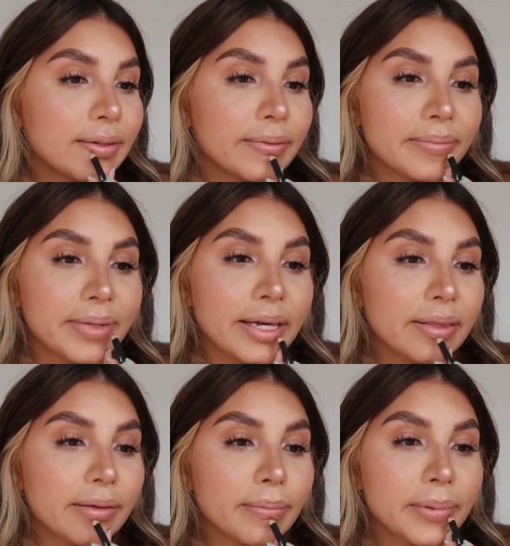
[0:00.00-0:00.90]

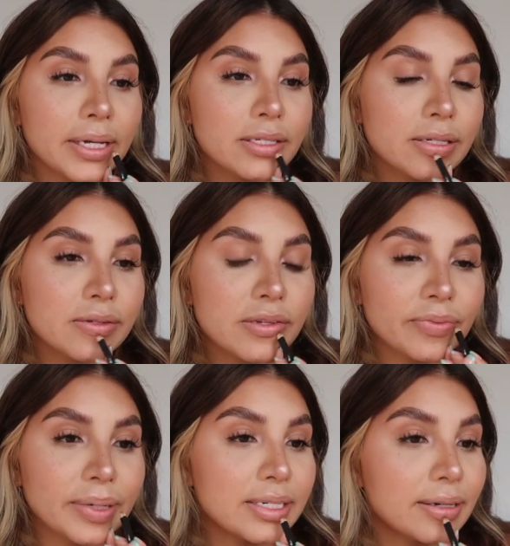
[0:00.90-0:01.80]
make the best use
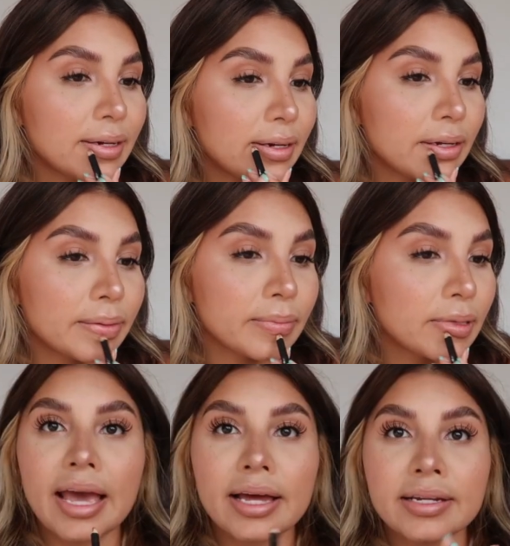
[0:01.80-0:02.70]
of my time
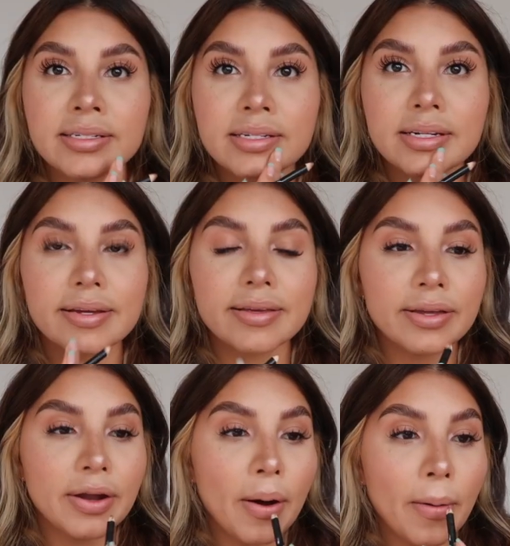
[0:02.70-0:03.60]
and,
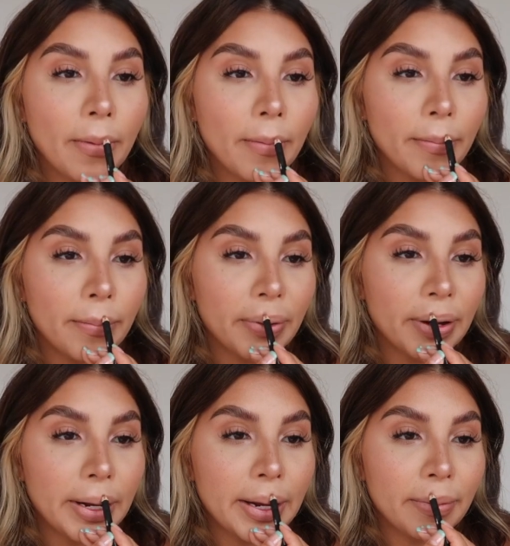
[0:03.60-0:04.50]
you know,
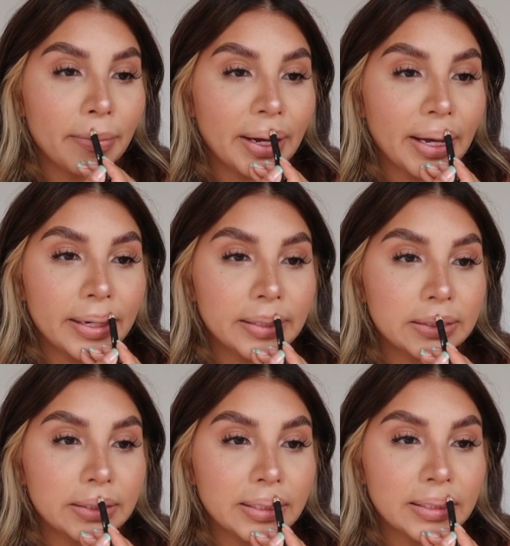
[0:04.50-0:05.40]
put in my
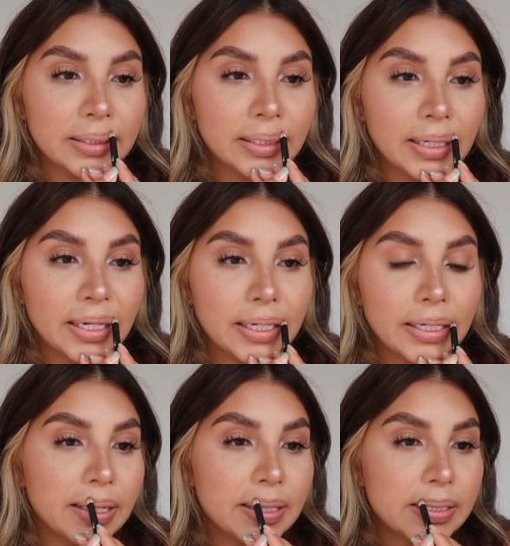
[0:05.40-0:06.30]
energy into like
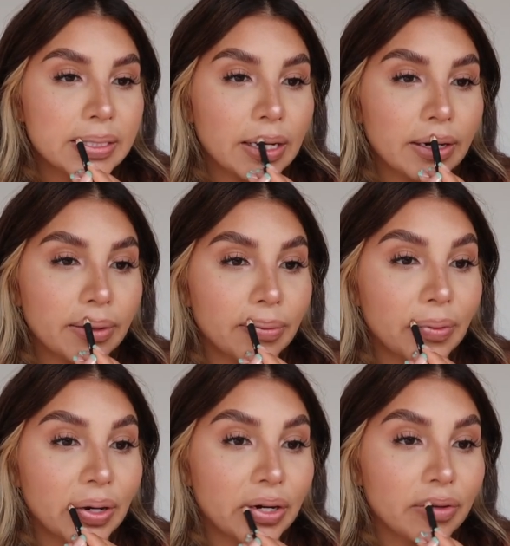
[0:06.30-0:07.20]
things that are
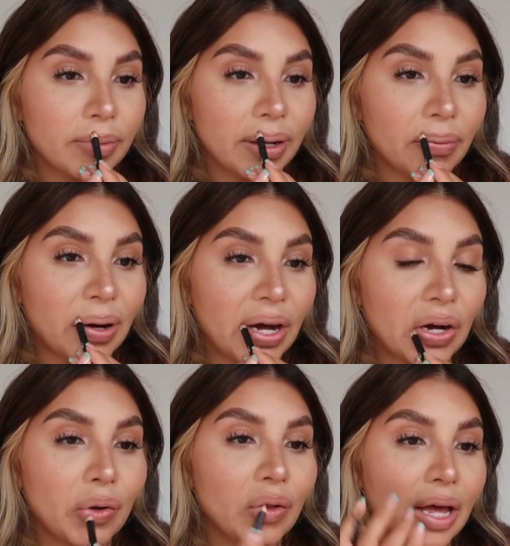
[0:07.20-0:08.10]
worth my
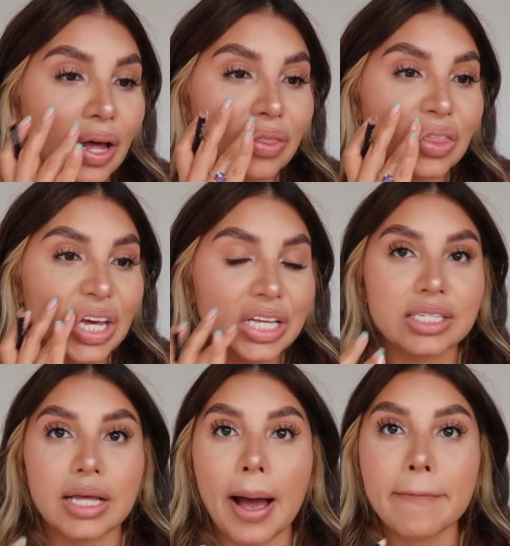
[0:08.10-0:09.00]
while and
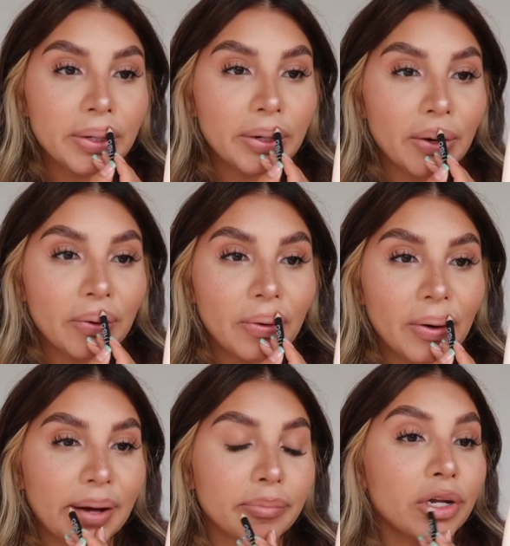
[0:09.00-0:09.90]
things that, you know,
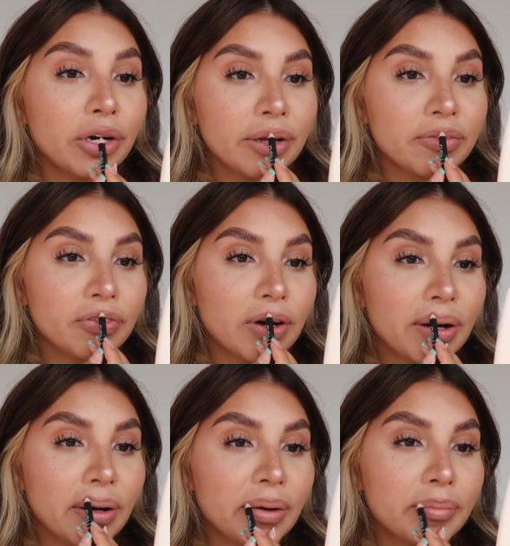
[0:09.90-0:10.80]
I'm learning
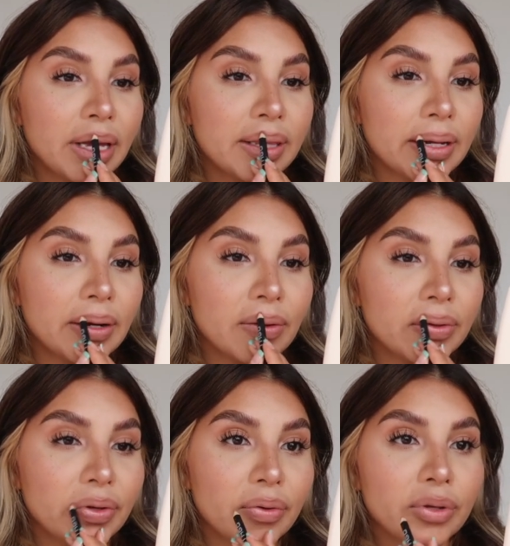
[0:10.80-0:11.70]
from, and then
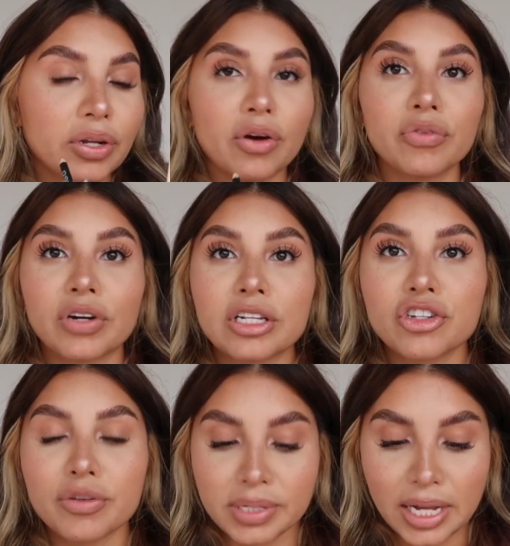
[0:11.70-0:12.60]
also, you know,
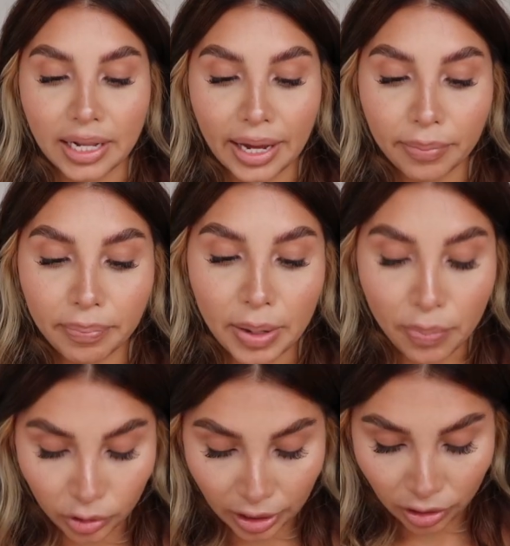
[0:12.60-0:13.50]
friendships that like
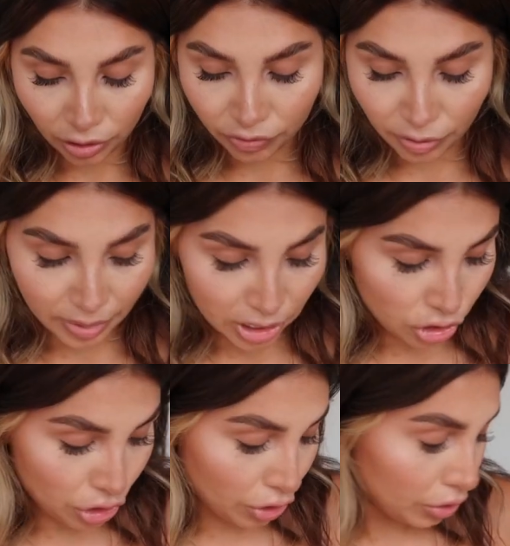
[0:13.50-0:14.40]
people can learn from me
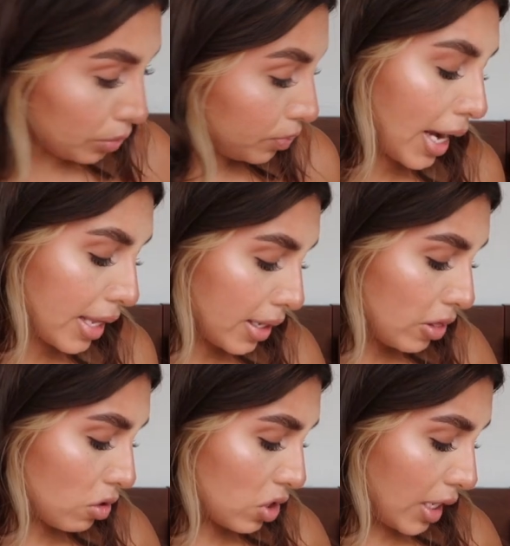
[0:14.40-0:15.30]
too. I
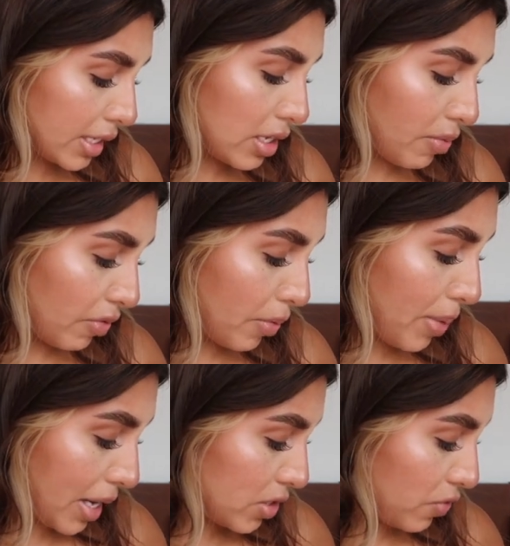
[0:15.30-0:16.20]
think those are like some of the
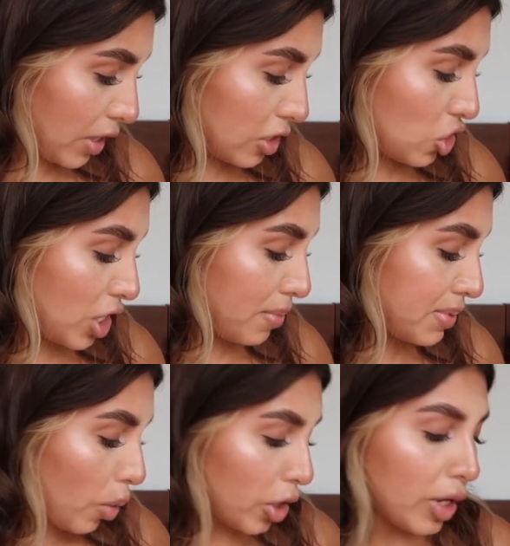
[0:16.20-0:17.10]
best
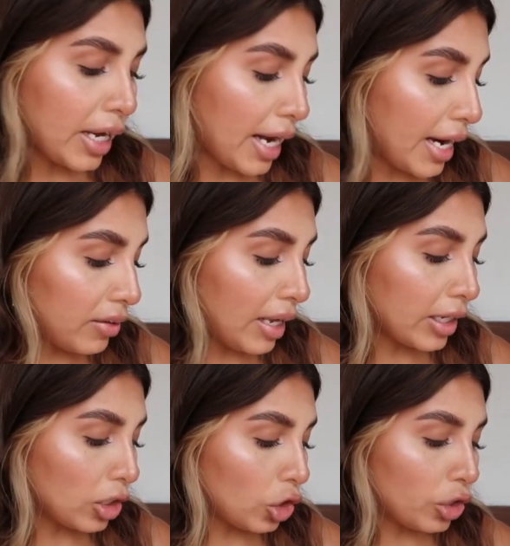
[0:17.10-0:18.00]
friendships where you can kind of
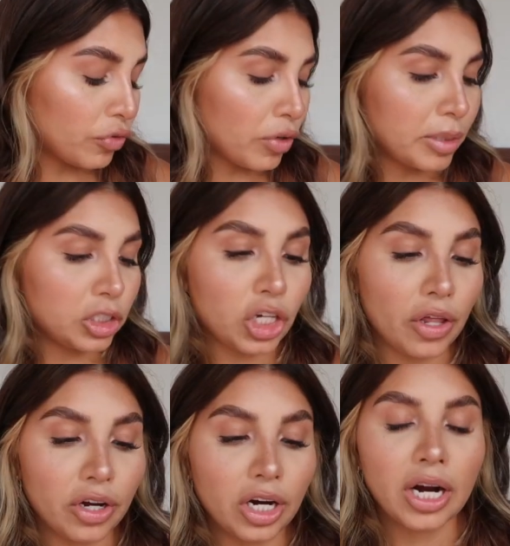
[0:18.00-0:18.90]
like learn from each
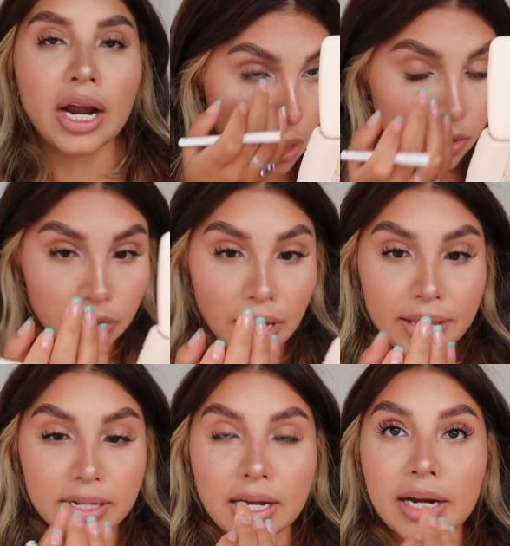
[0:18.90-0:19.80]
other. And so
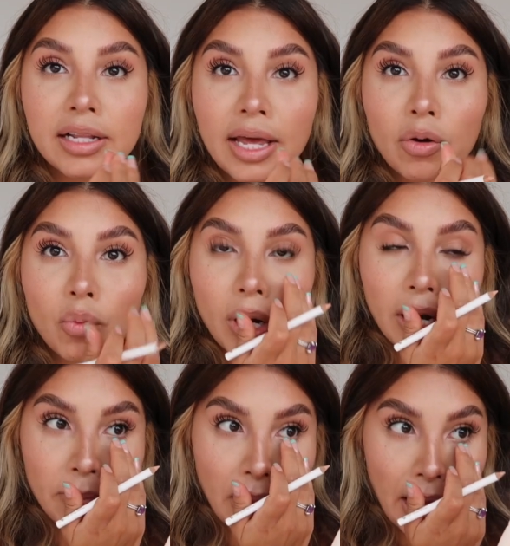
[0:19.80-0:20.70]
yeah, that's kind of like
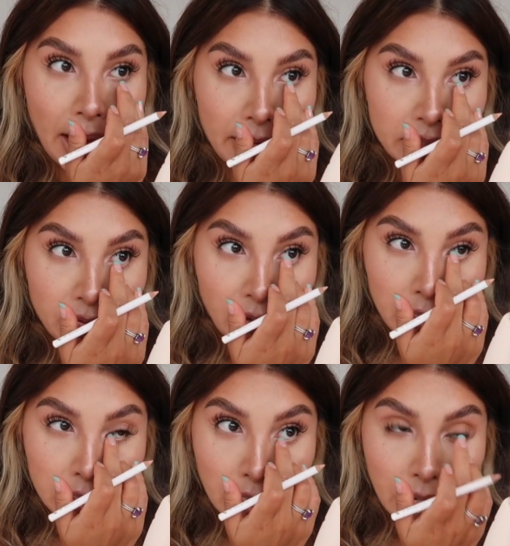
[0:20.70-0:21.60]
where I'm at as
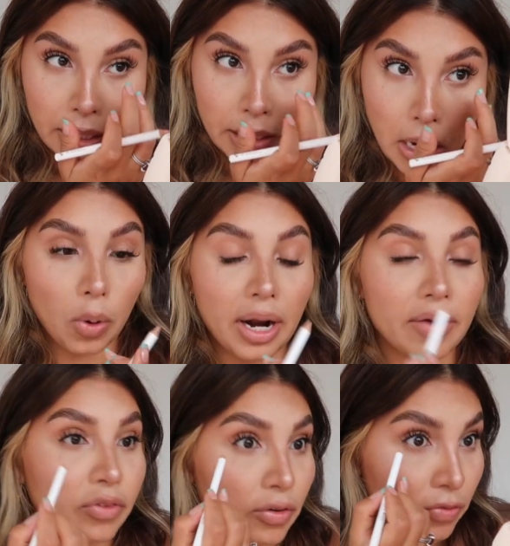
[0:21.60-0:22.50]
far as like what
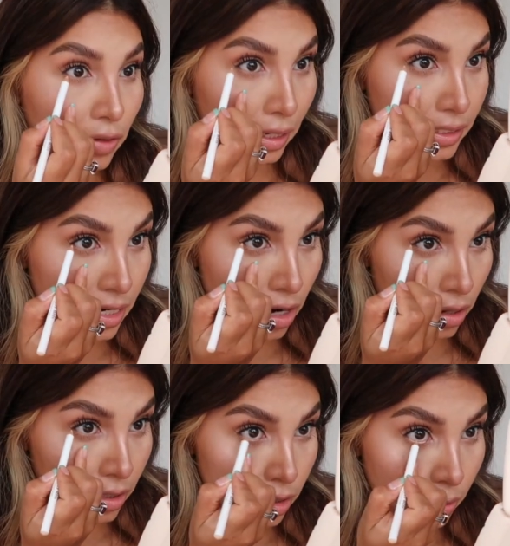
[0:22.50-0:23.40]
I've reflected
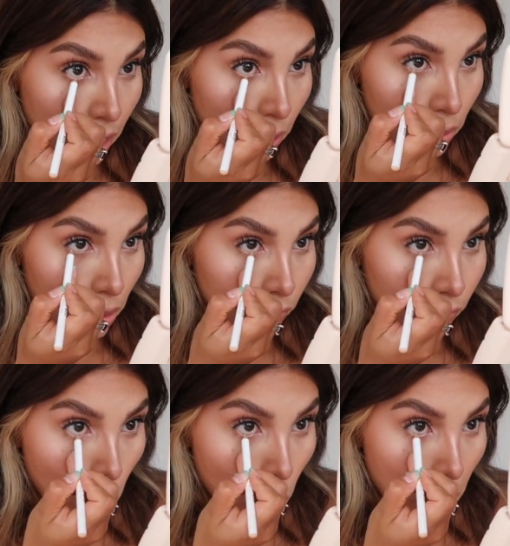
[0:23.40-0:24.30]
on these couple
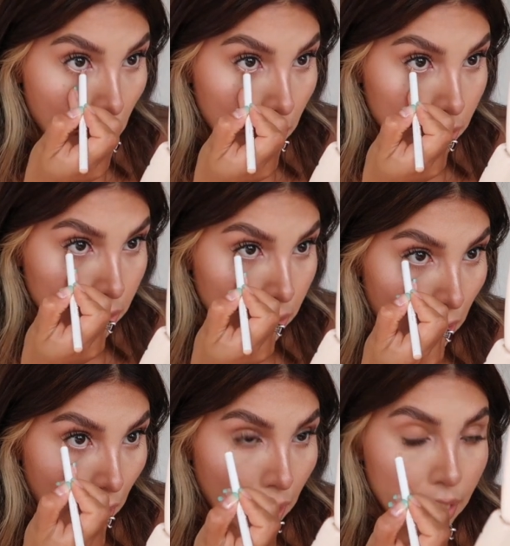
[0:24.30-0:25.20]
of weeks.
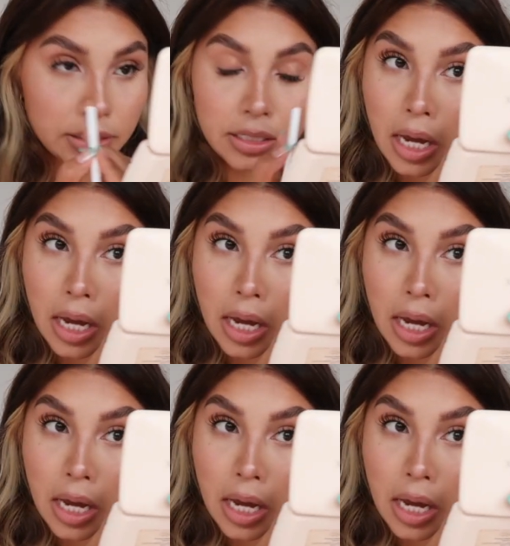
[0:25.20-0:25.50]
And